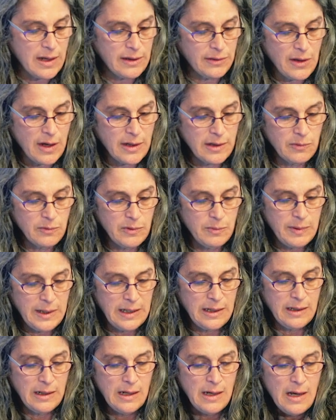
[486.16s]
I thought it would
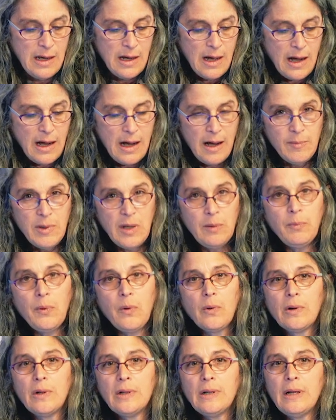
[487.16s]
be
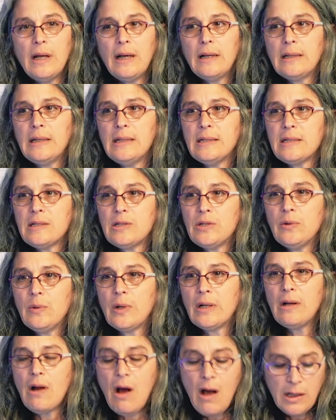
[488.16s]
important at least to
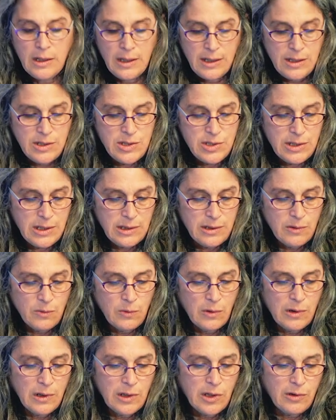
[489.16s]
acknowledge that the
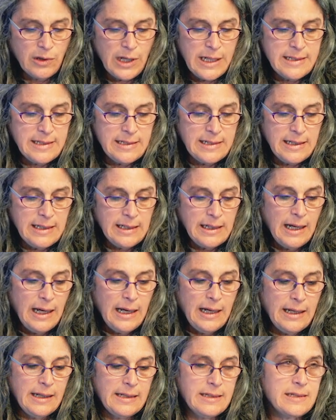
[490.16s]
word crazy
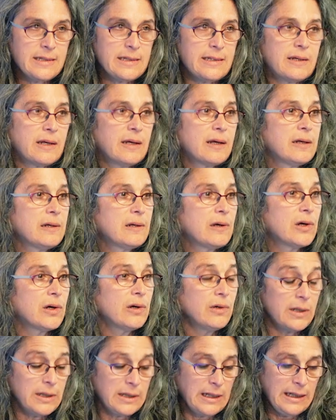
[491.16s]
is
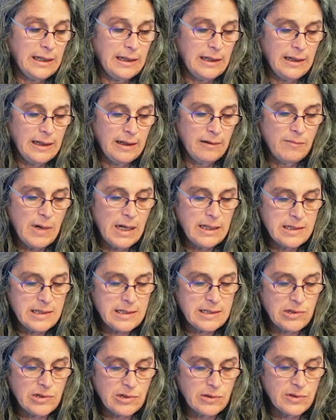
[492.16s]
currently in many
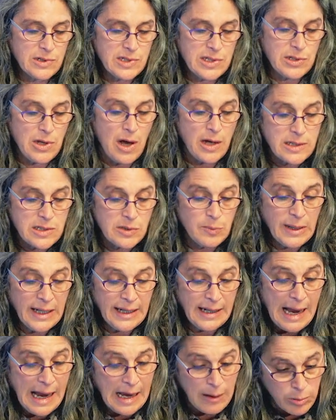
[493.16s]
circles thought to be
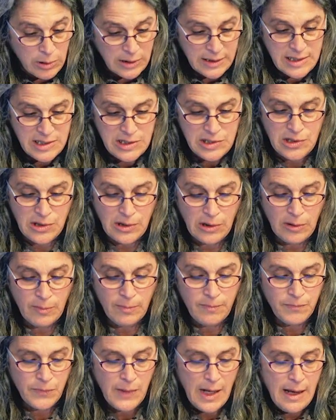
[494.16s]
an ableist
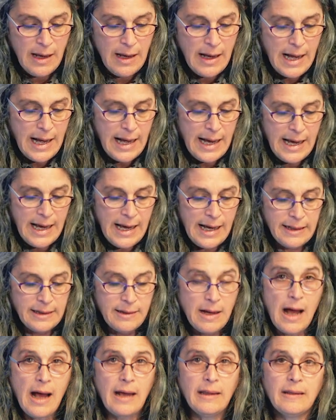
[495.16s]
term.
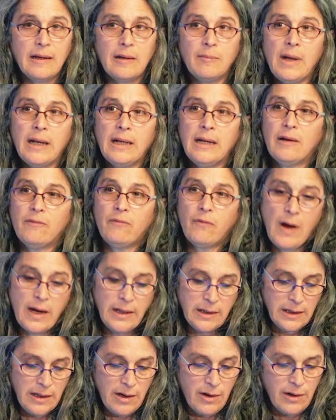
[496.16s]
And I think many have
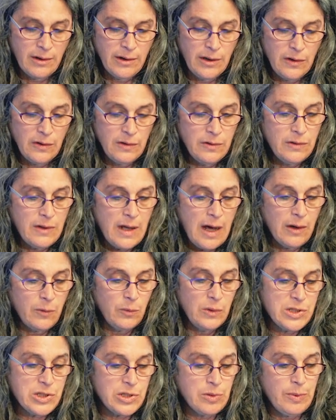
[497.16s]
rightly argued that
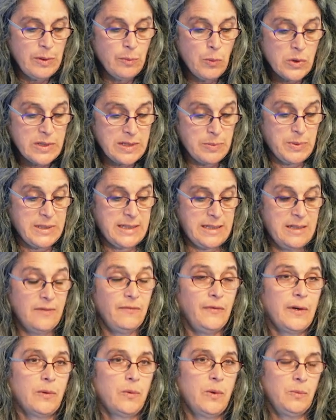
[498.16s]
we should be more
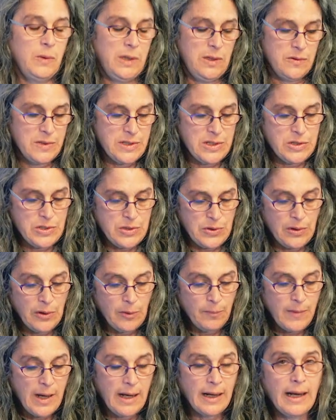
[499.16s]
specific when we use the
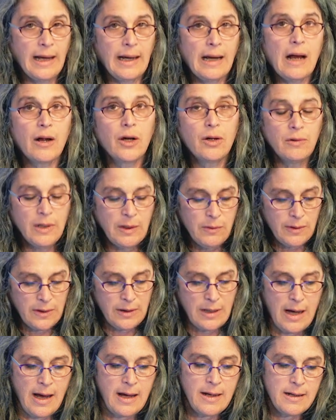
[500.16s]
term. And I agree
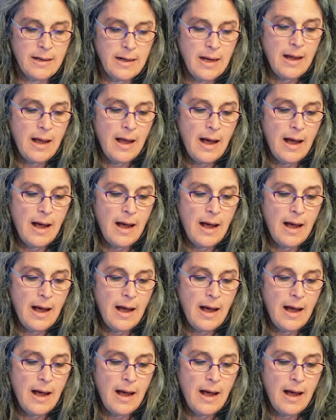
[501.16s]
with that.